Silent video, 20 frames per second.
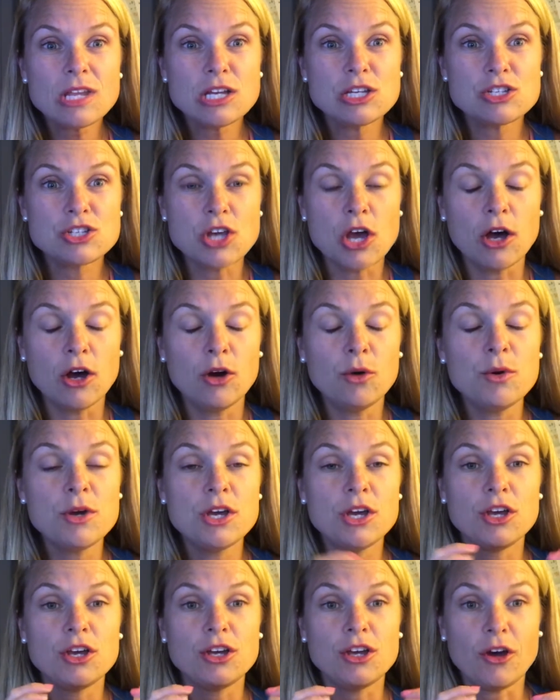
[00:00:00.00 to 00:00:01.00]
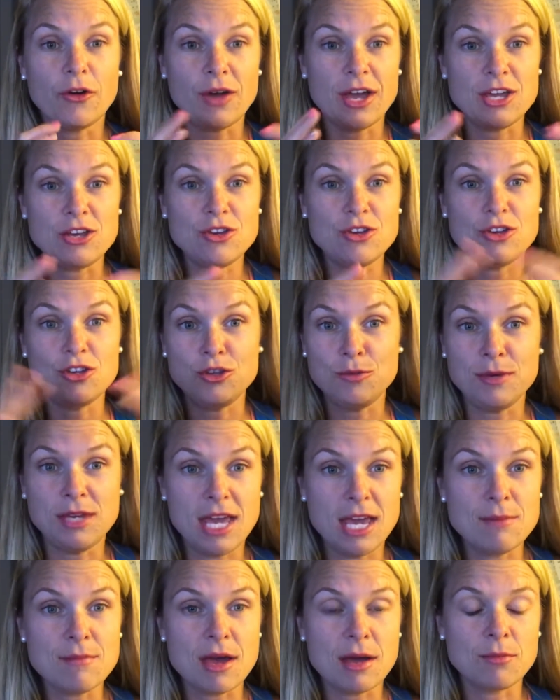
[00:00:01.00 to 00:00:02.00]
so, okay, you
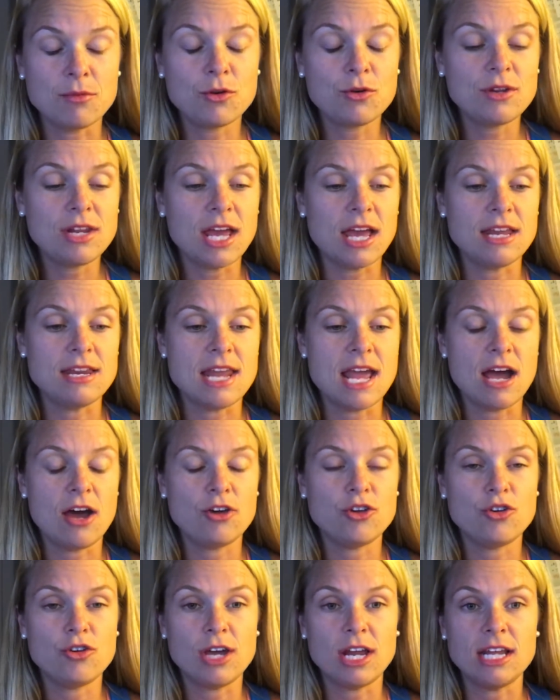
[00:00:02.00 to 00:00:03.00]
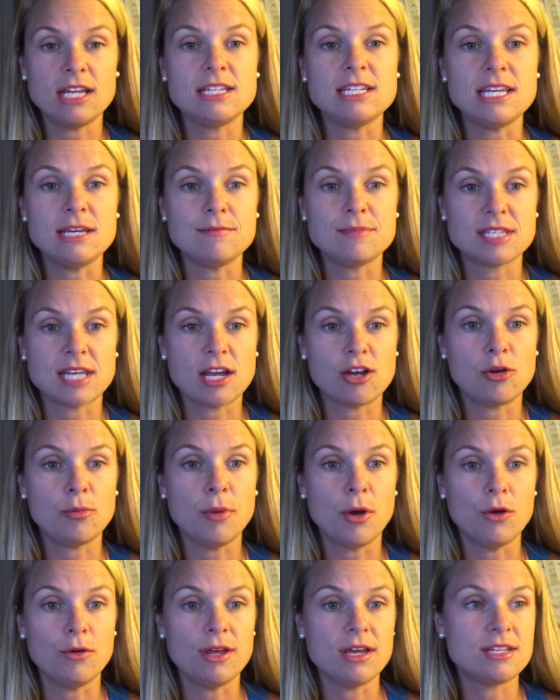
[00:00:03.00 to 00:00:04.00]
became Emerald, and now you're getting Team Cycle
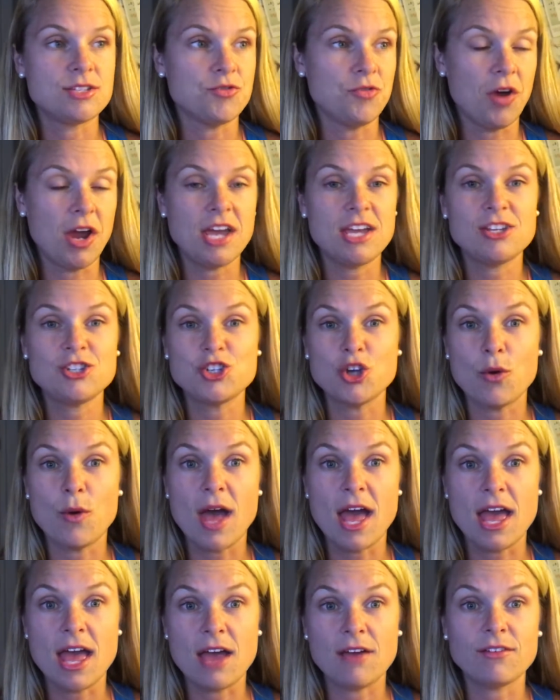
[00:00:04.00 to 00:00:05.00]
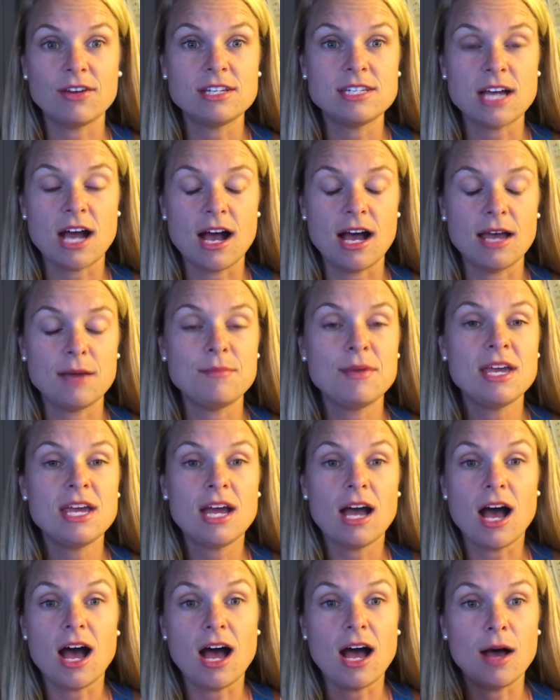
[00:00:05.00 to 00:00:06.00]
bonus, right? So every time,
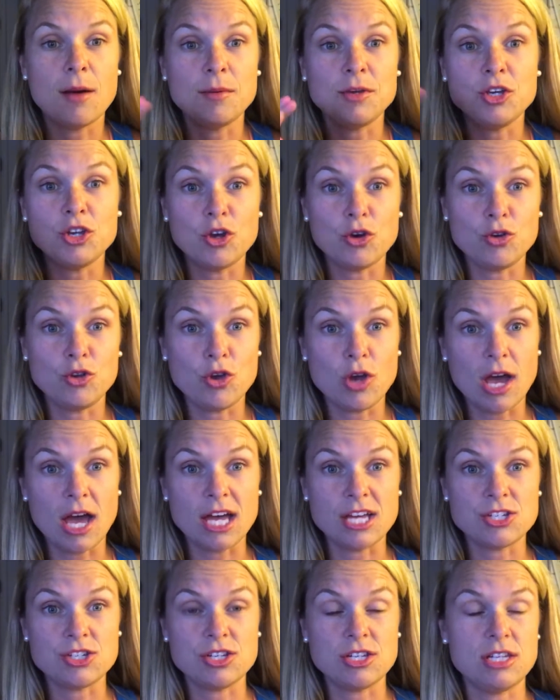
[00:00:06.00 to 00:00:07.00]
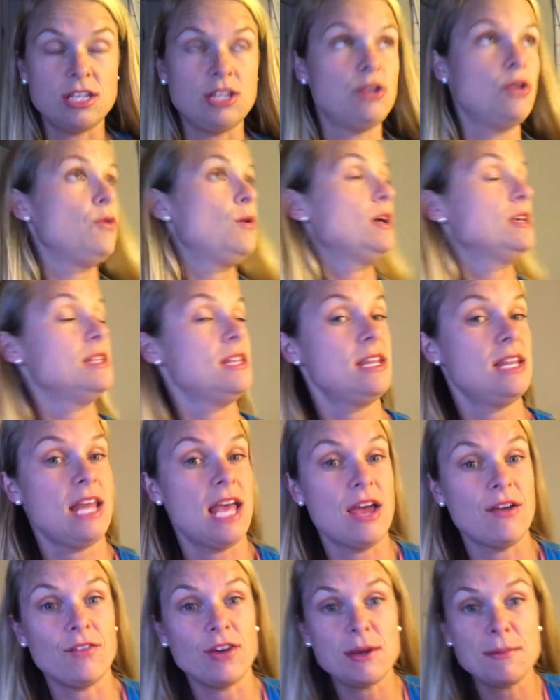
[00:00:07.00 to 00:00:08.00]
um, you know, as you know,
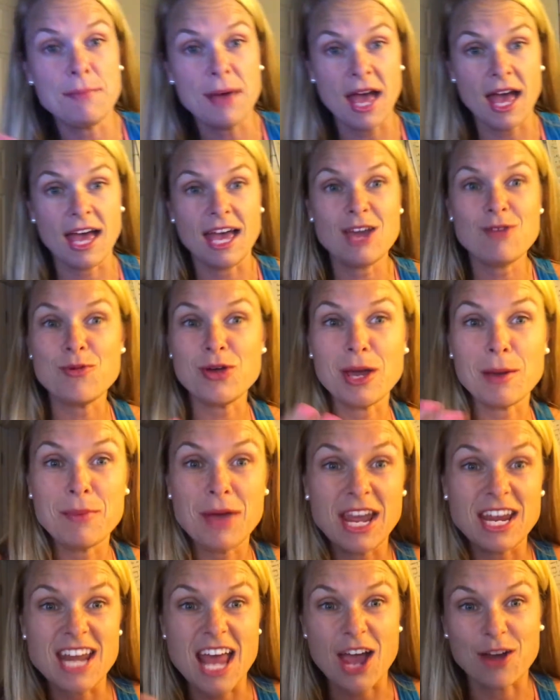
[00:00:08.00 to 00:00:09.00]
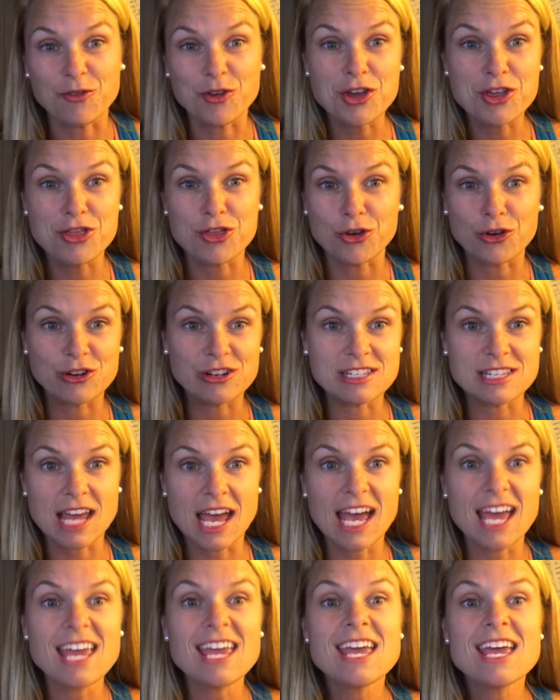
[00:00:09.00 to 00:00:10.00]
every pay. We get paid every
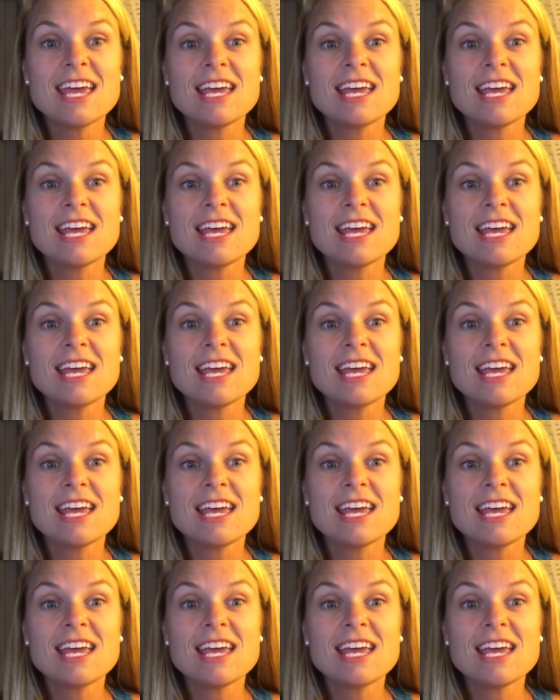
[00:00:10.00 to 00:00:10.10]
Thursday.